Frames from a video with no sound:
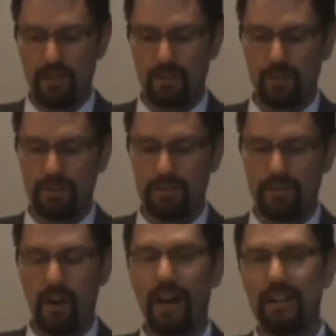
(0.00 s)
the sort of
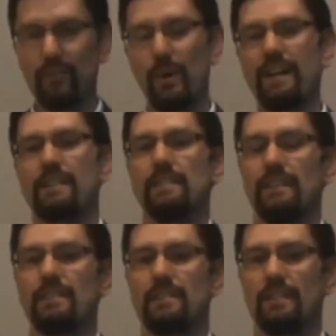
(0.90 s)
high-level
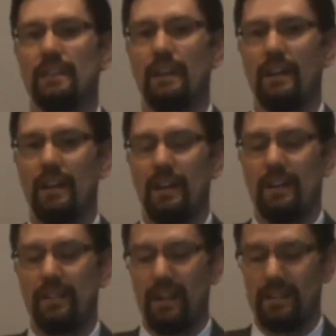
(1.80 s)
access
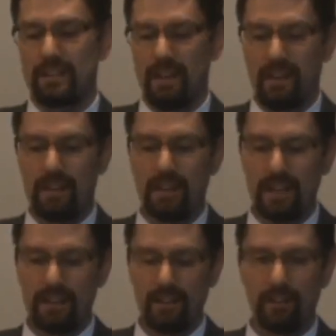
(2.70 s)
that's
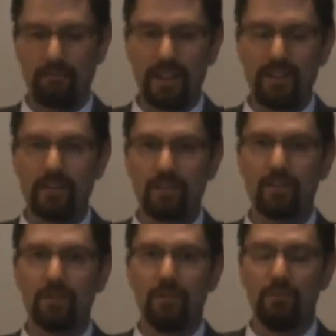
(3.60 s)
needed in the region
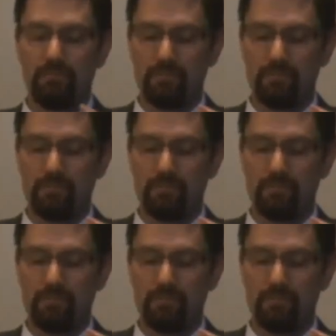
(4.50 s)
to